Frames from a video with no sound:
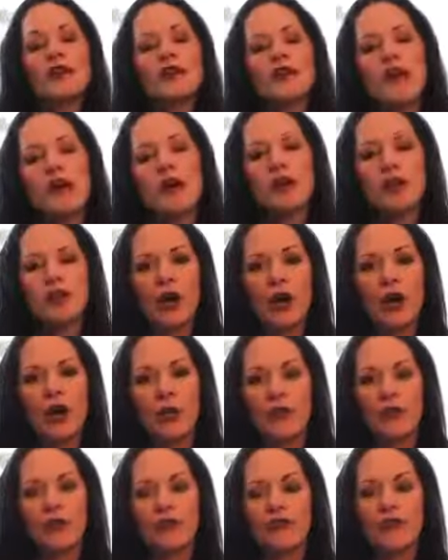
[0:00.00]
we now
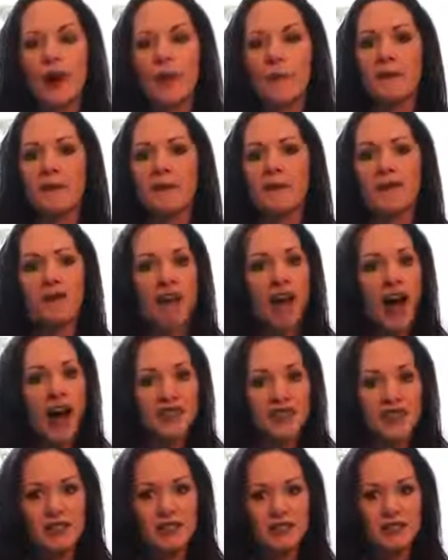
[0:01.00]
know from
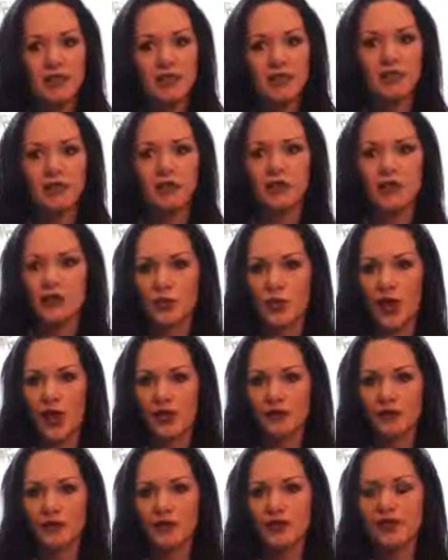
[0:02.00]
lots of clinical
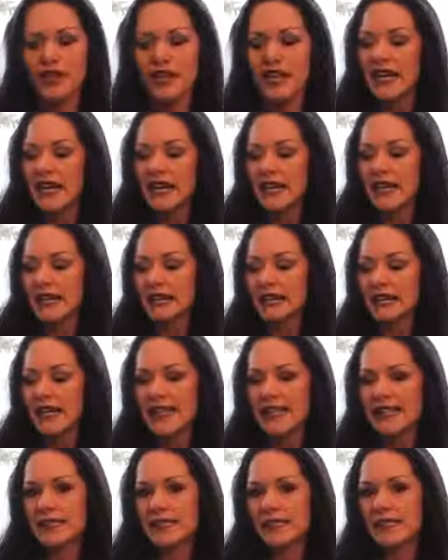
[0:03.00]
trials is
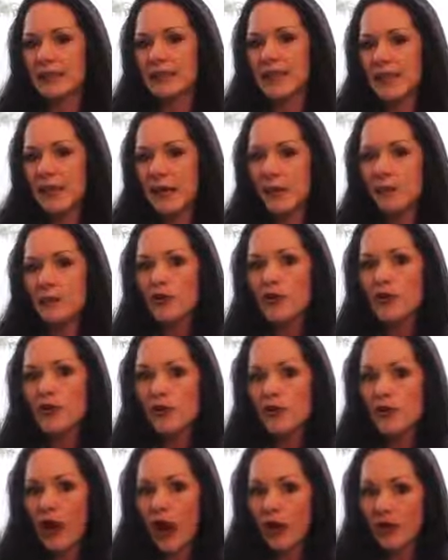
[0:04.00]
that it's the number
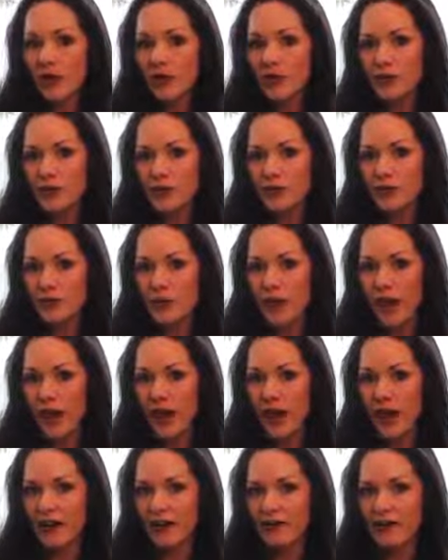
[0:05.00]
of particles you
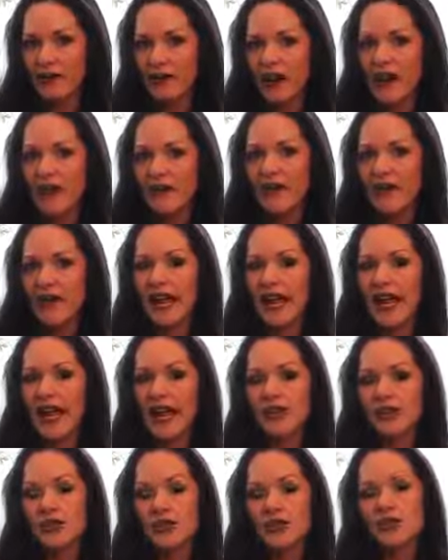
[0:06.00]
have that
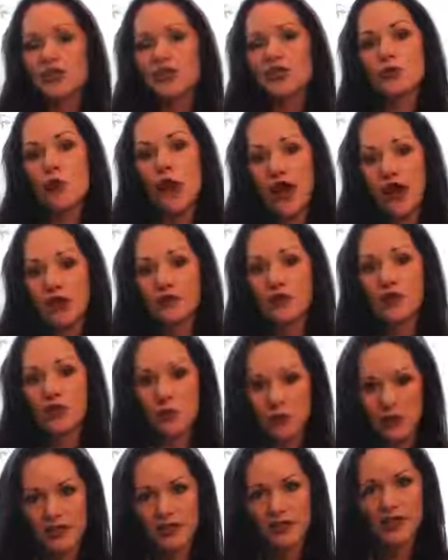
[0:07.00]
actually drives
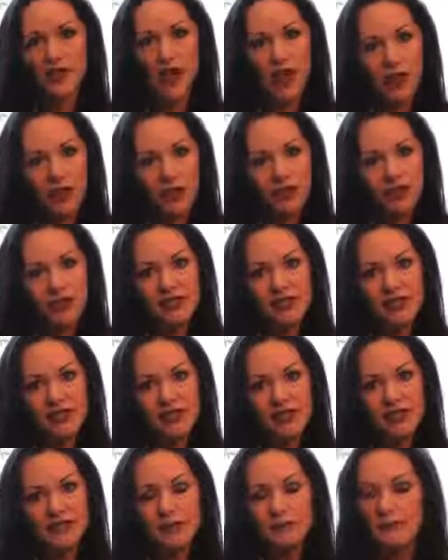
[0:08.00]
your risk for heart
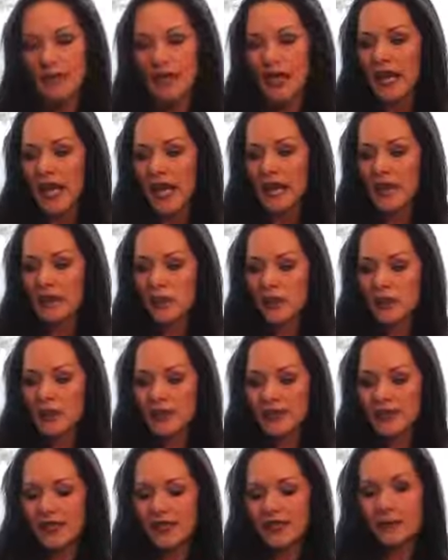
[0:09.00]
disease. And it
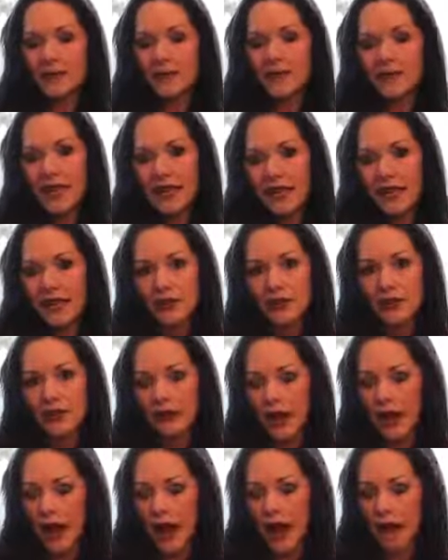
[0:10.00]
really doesn't
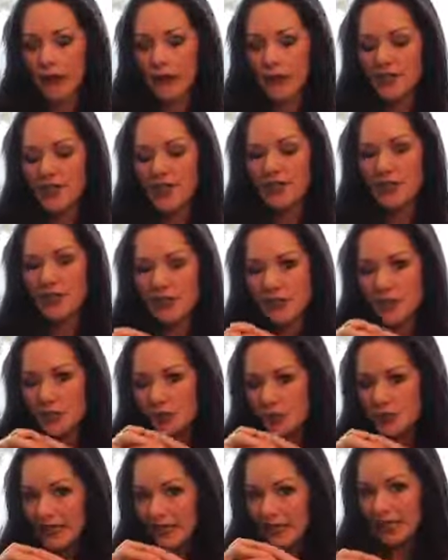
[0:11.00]
matter how much
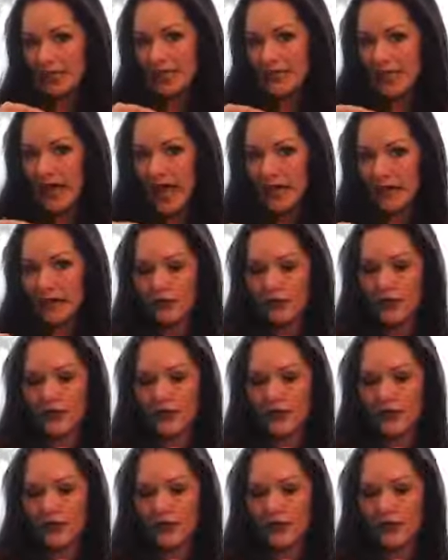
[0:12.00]
cholesterol is inside of